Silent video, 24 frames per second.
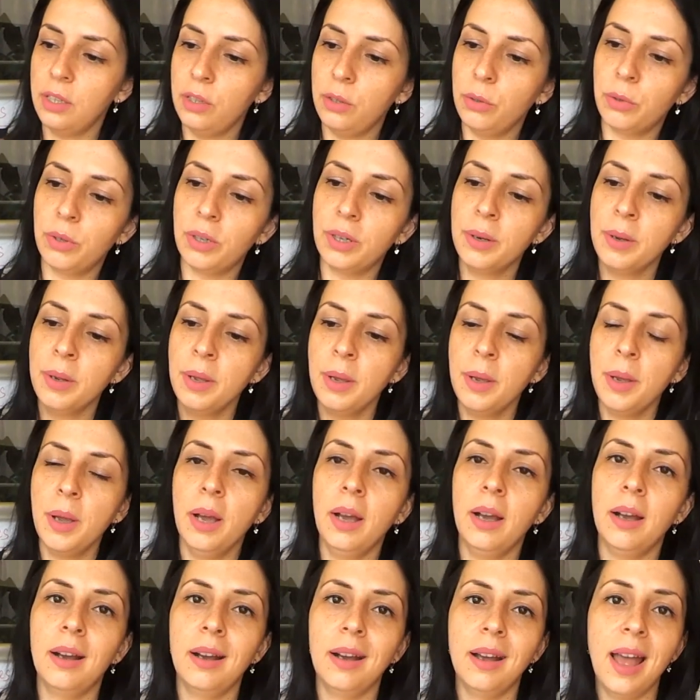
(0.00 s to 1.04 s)
your
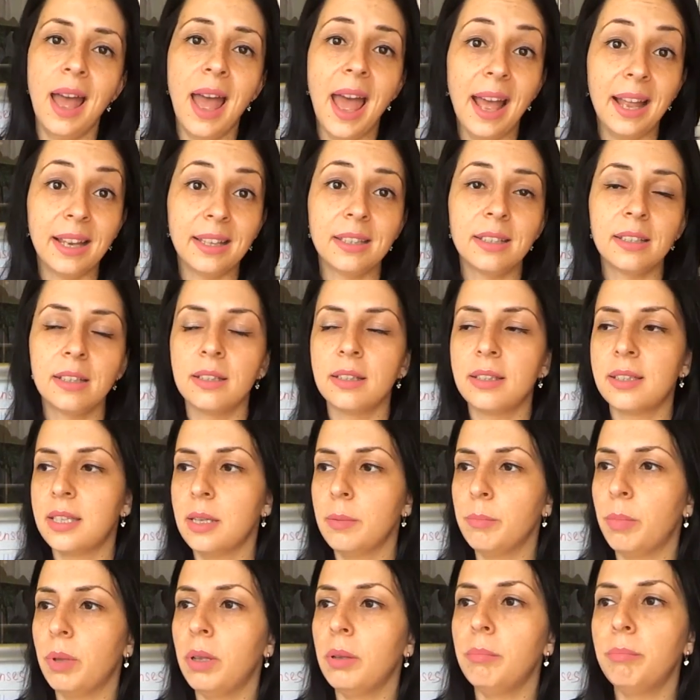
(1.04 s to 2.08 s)
@
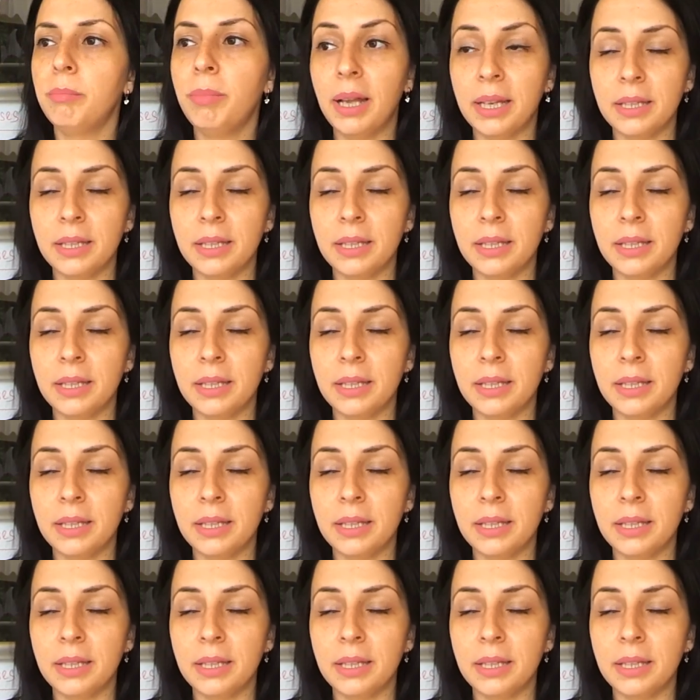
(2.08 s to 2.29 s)
symbol.